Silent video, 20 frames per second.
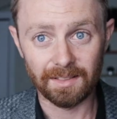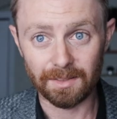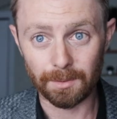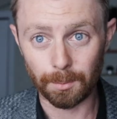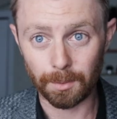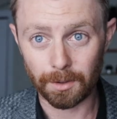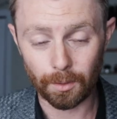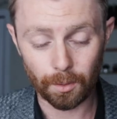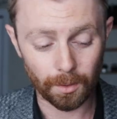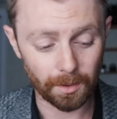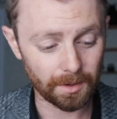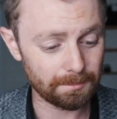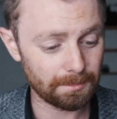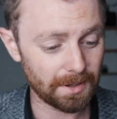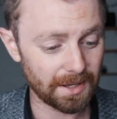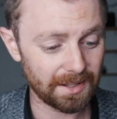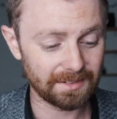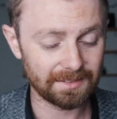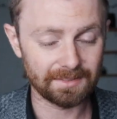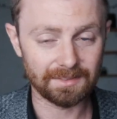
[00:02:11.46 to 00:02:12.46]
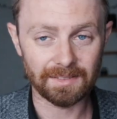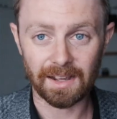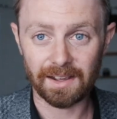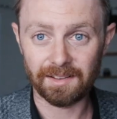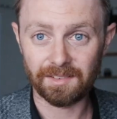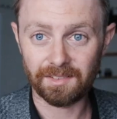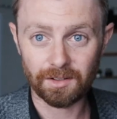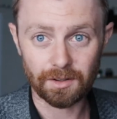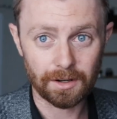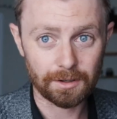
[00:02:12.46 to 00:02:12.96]
the record button. I
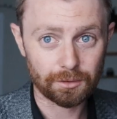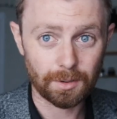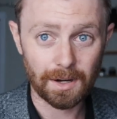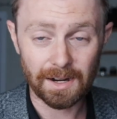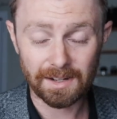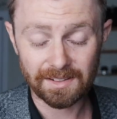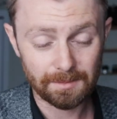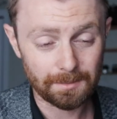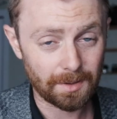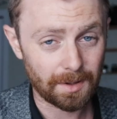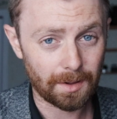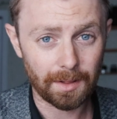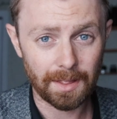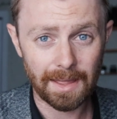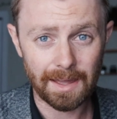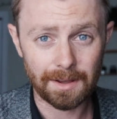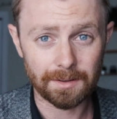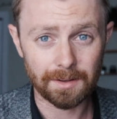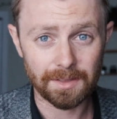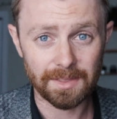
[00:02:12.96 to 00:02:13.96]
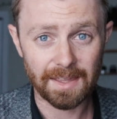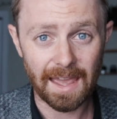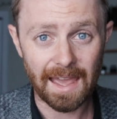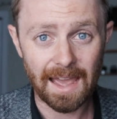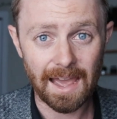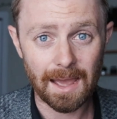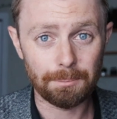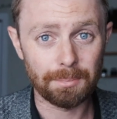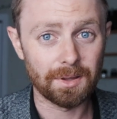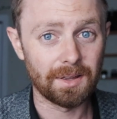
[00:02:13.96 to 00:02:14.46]
tracked them all out on the
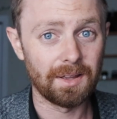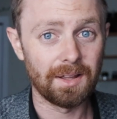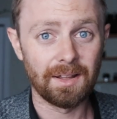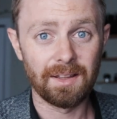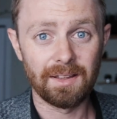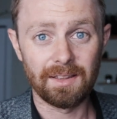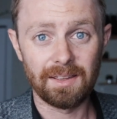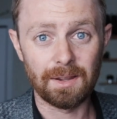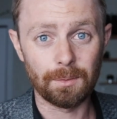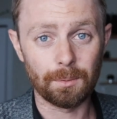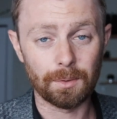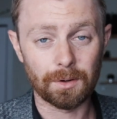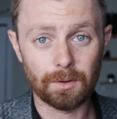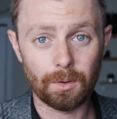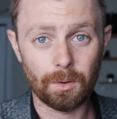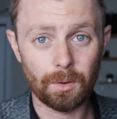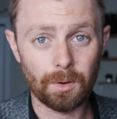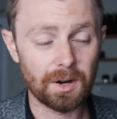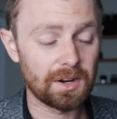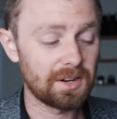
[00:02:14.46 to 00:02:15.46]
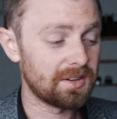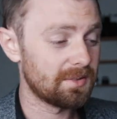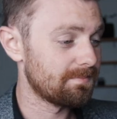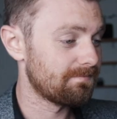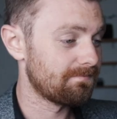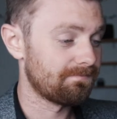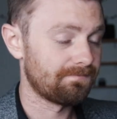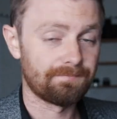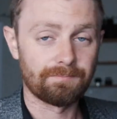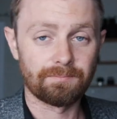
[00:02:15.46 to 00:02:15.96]
app, hit record,
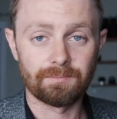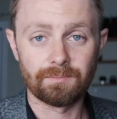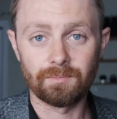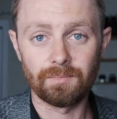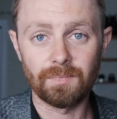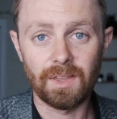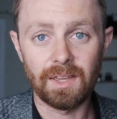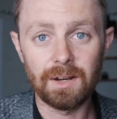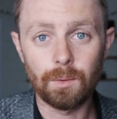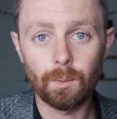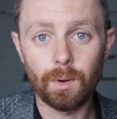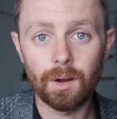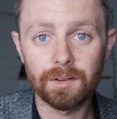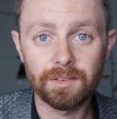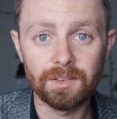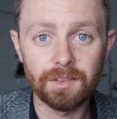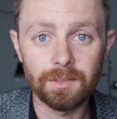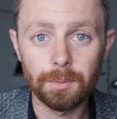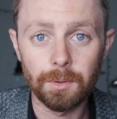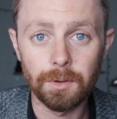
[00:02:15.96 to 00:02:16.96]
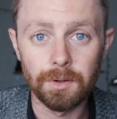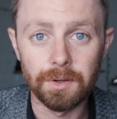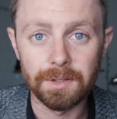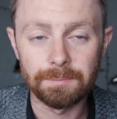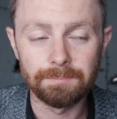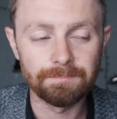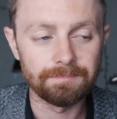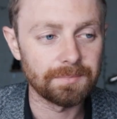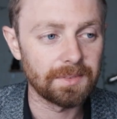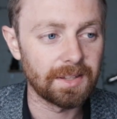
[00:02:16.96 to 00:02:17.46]
and it walks it through it.
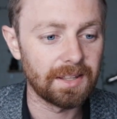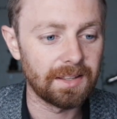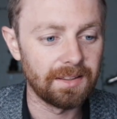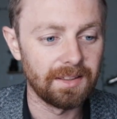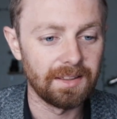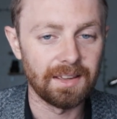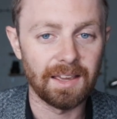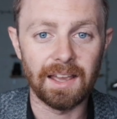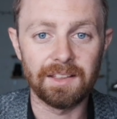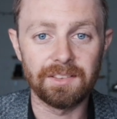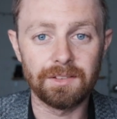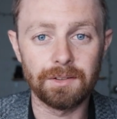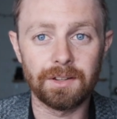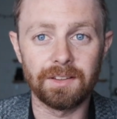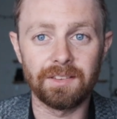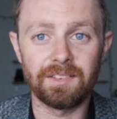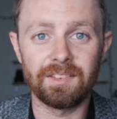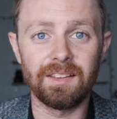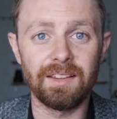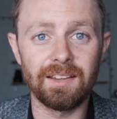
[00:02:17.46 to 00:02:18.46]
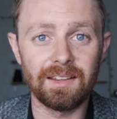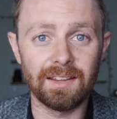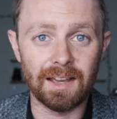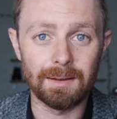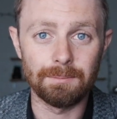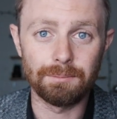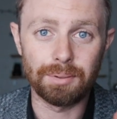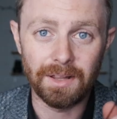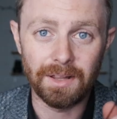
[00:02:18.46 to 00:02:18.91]
As you can see, I'm